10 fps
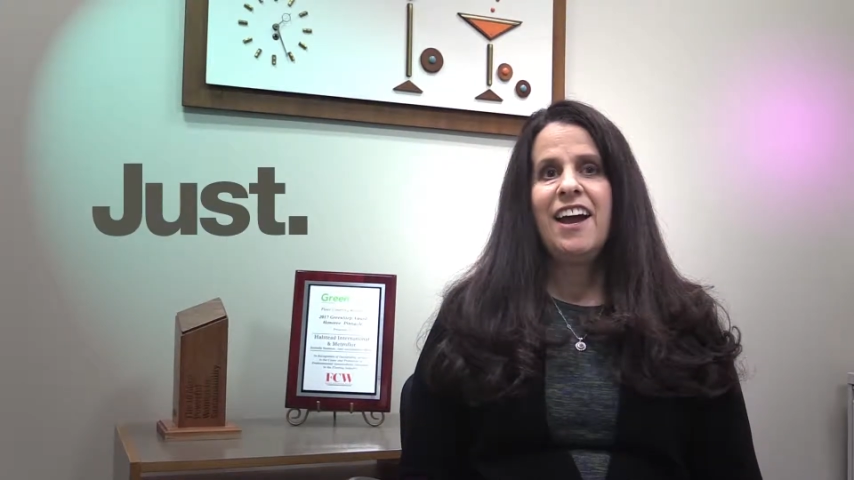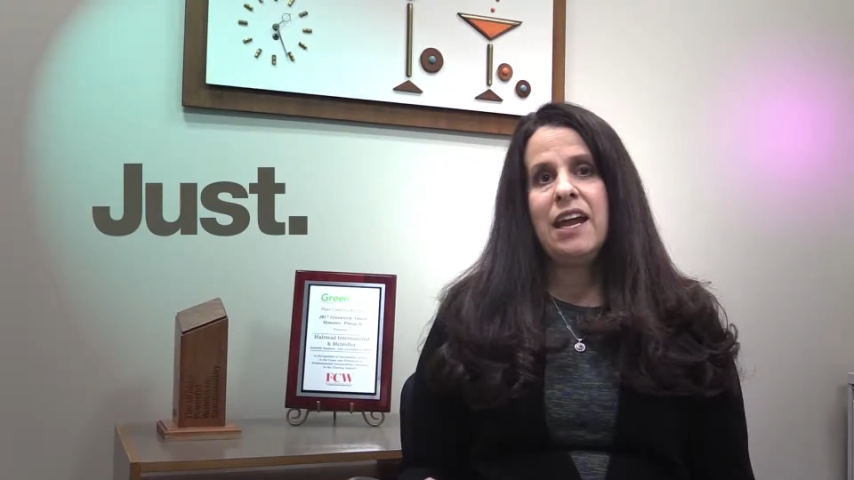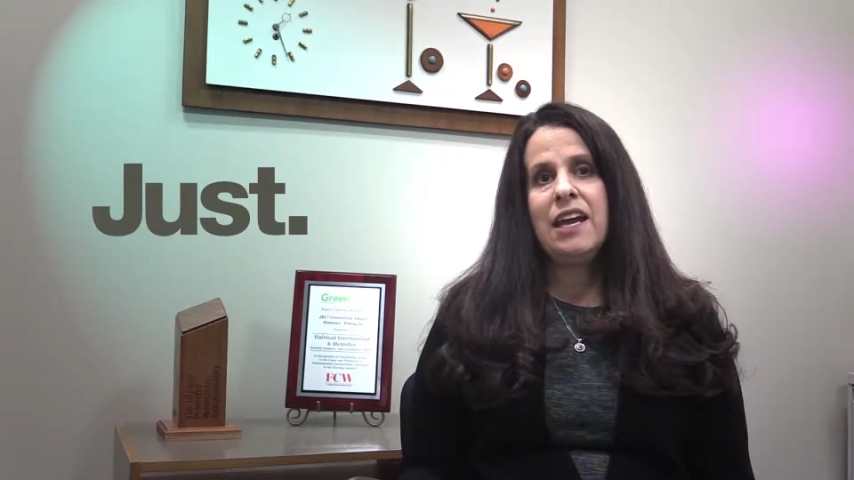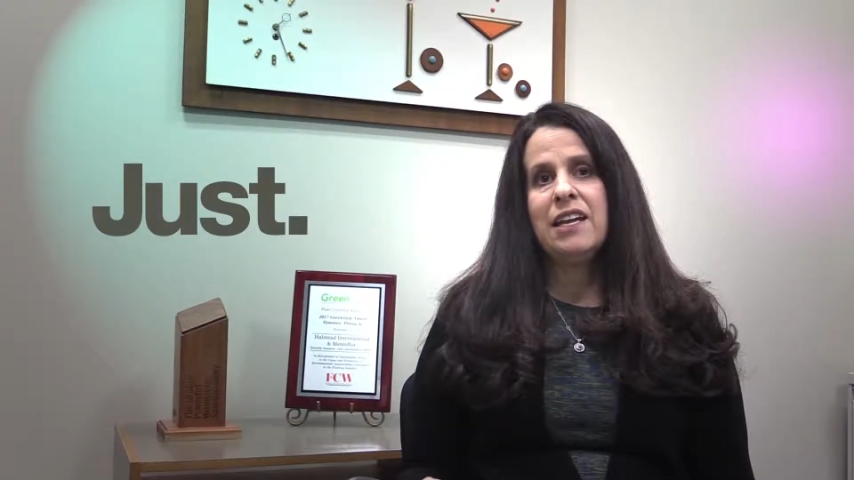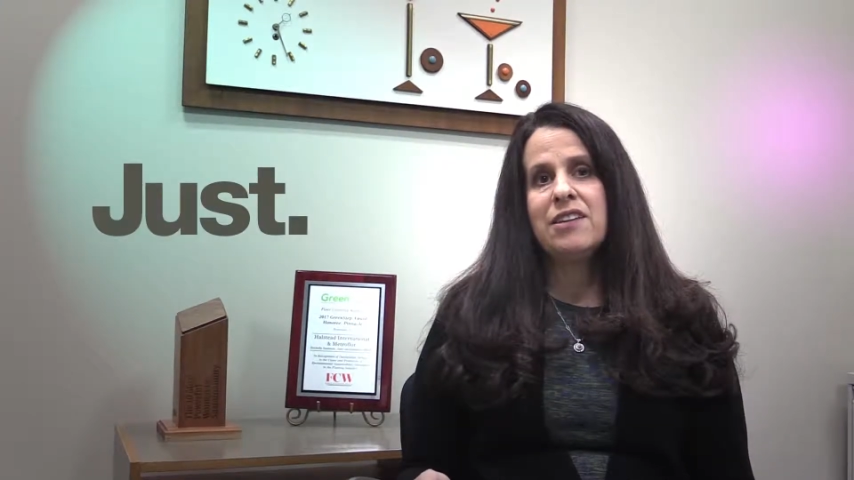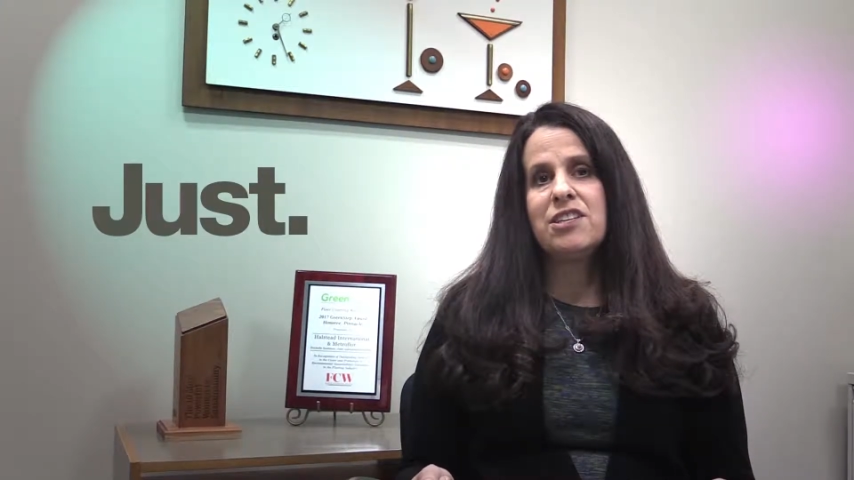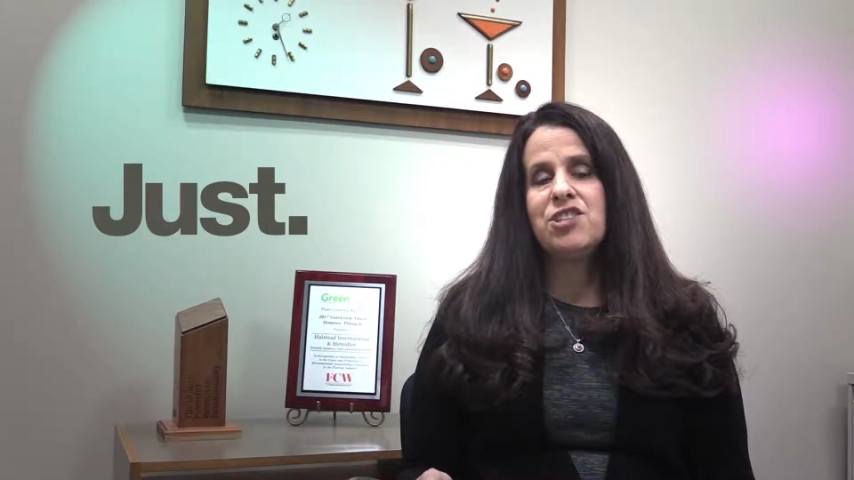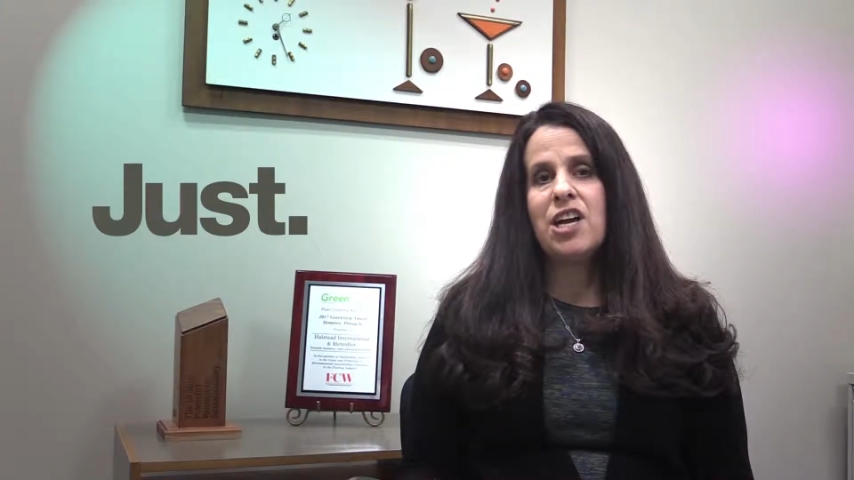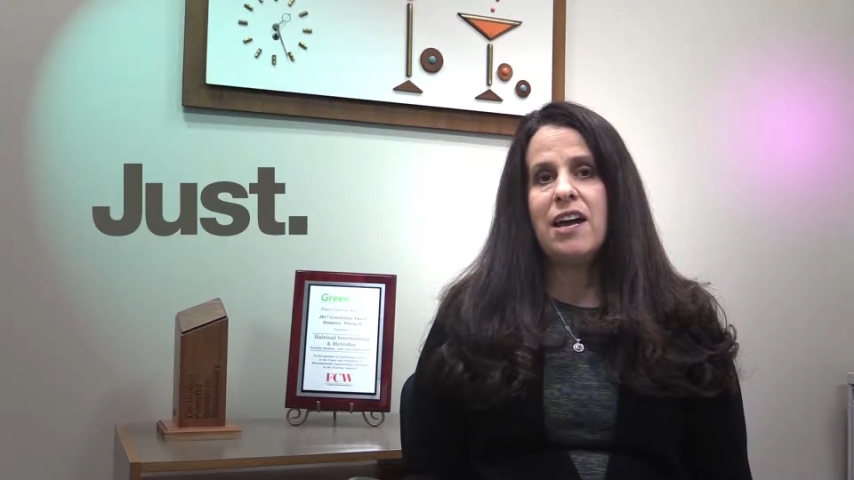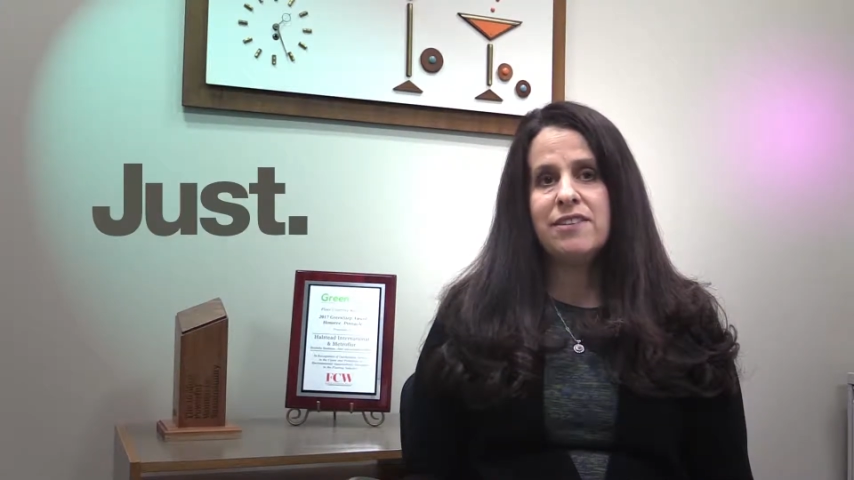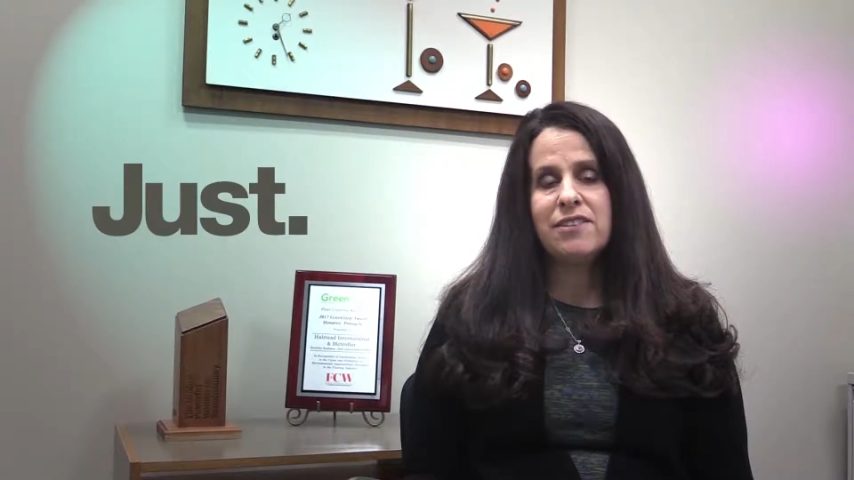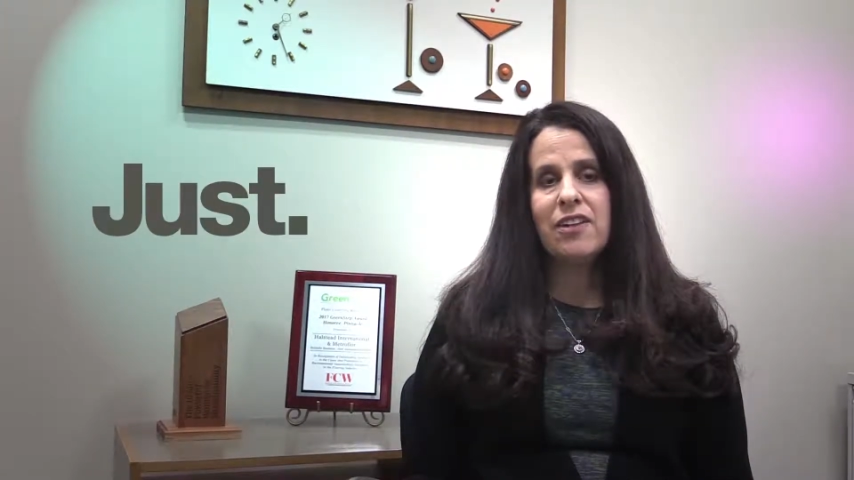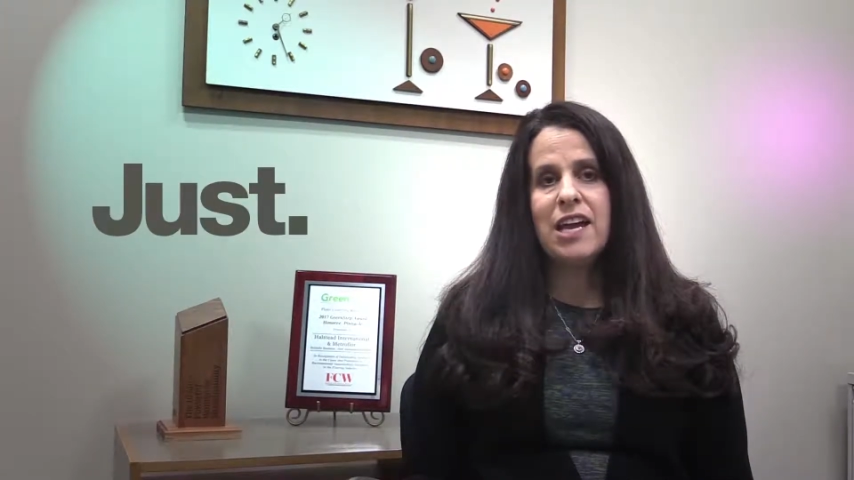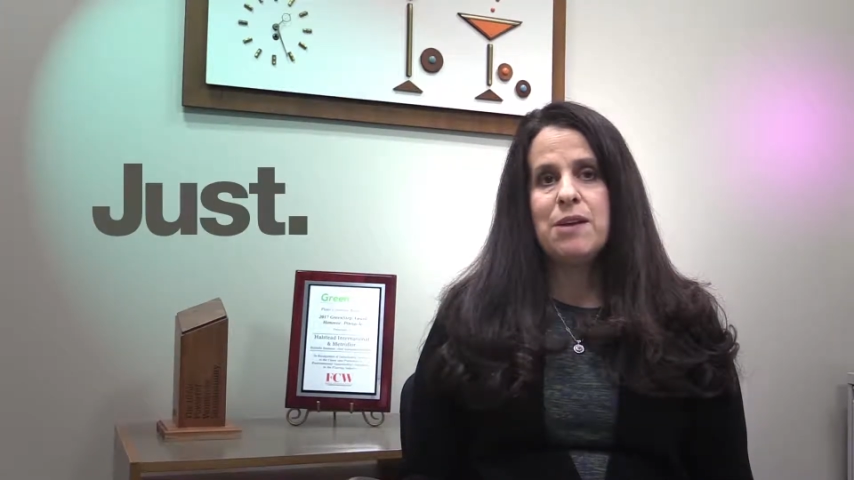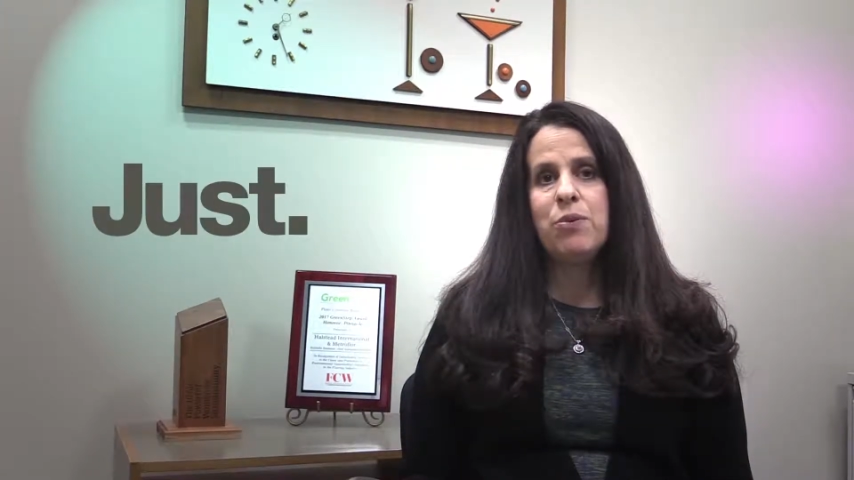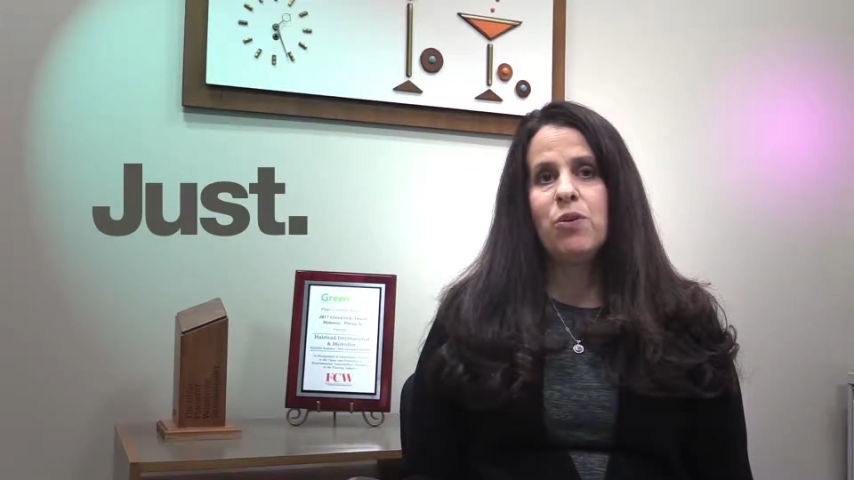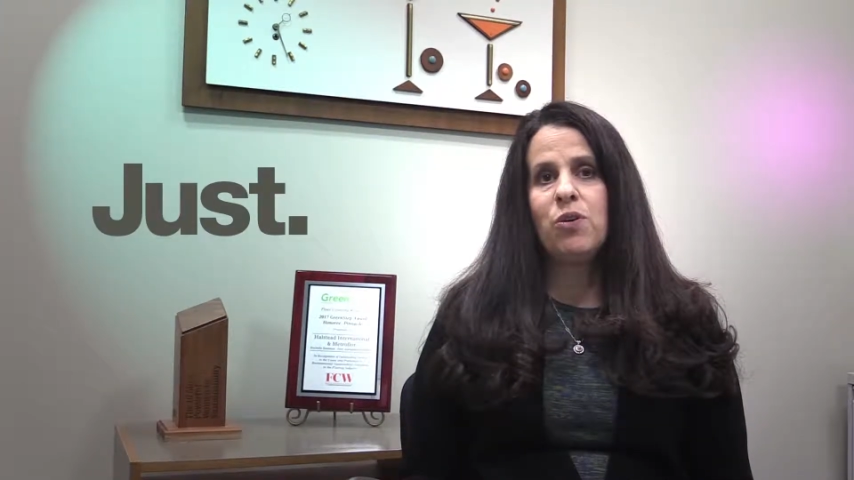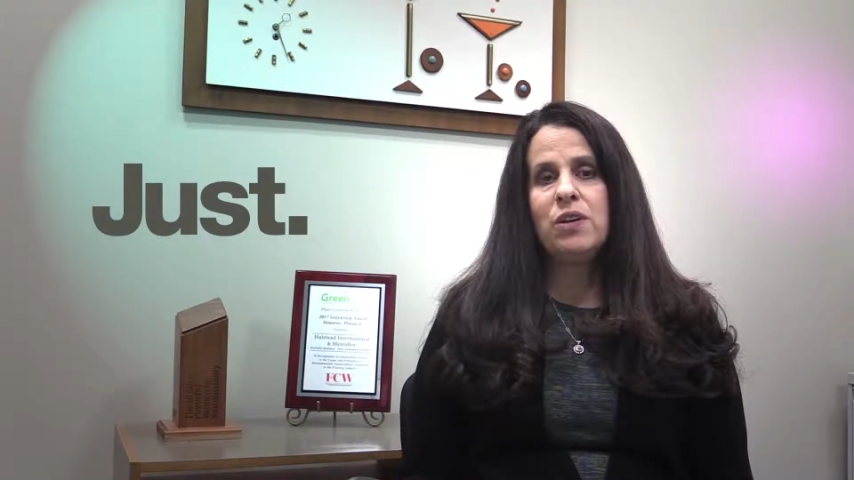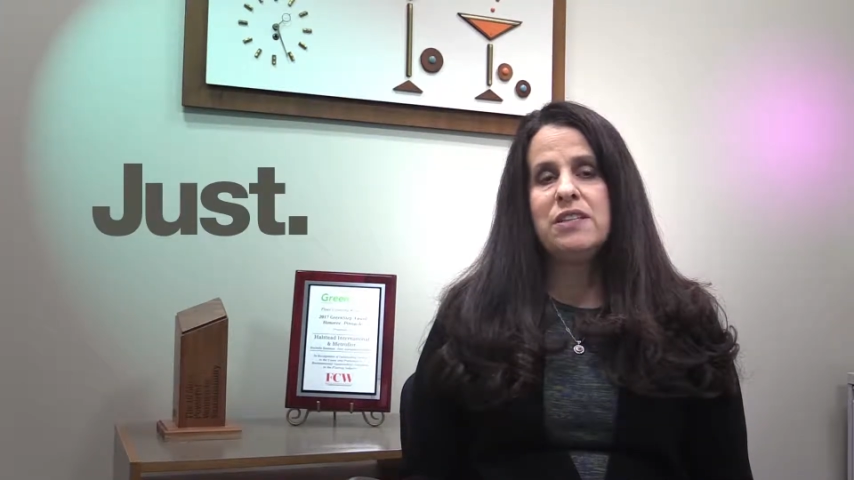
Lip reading: And the JUST label